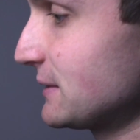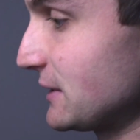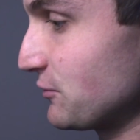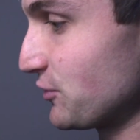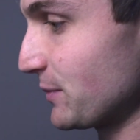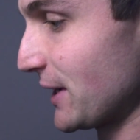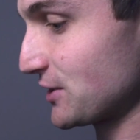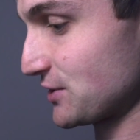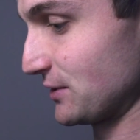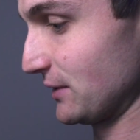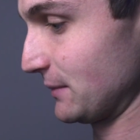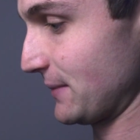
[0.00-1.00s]

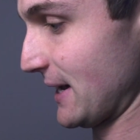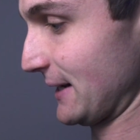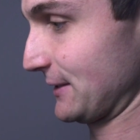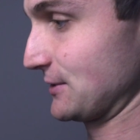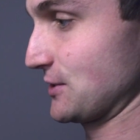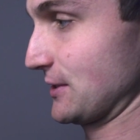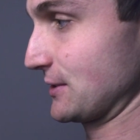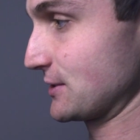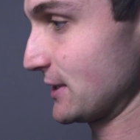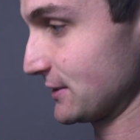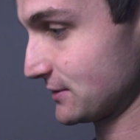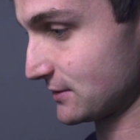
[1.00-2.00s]
information on the packaging,
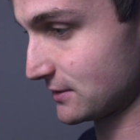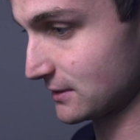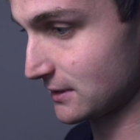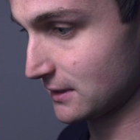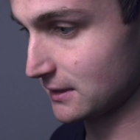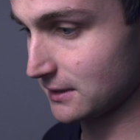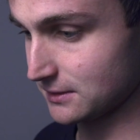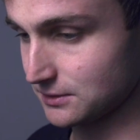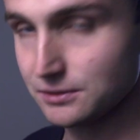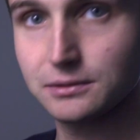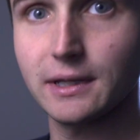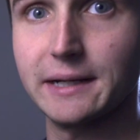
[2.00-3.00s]
just
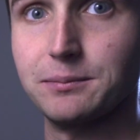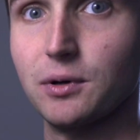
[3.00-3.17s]
two light